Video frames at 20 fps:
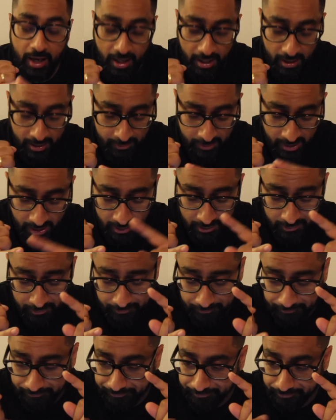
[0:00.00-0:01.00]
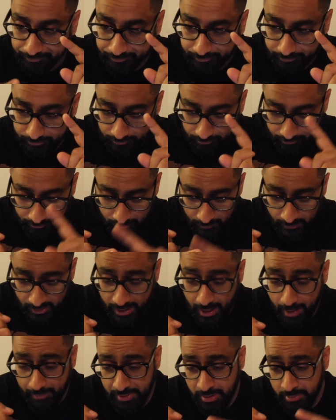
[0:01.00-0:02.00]
Iron Man,
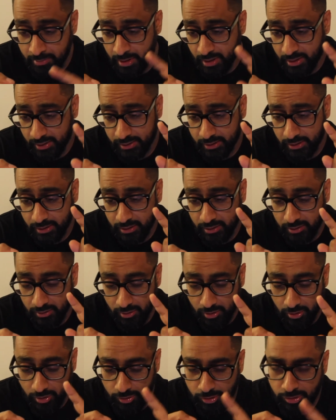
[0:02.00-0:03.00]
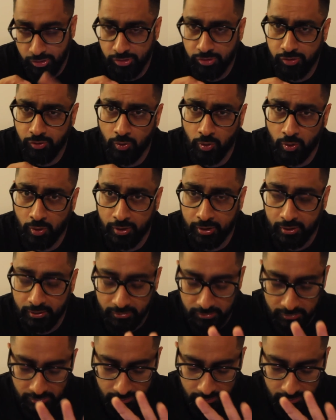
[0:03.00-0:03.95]
Captain America, Thor,